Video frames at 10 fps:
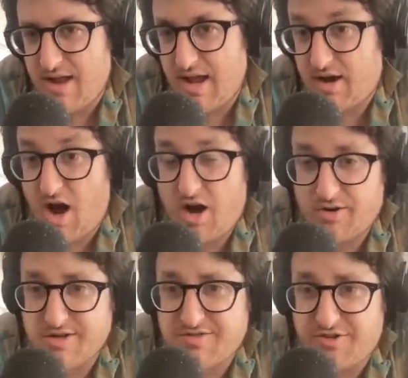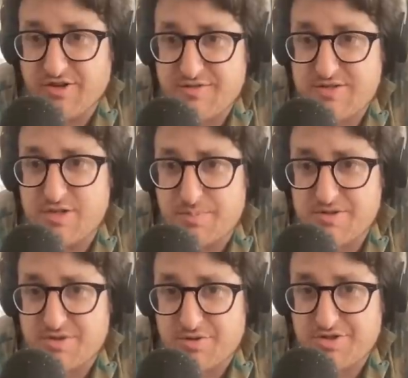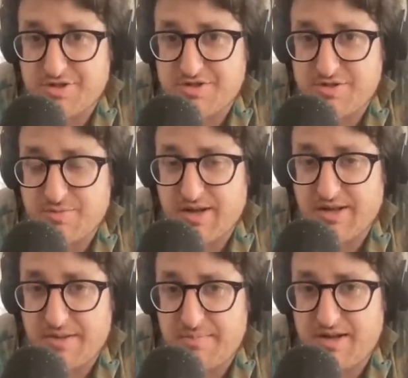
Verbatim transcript: a Congress full of super soldiers, really,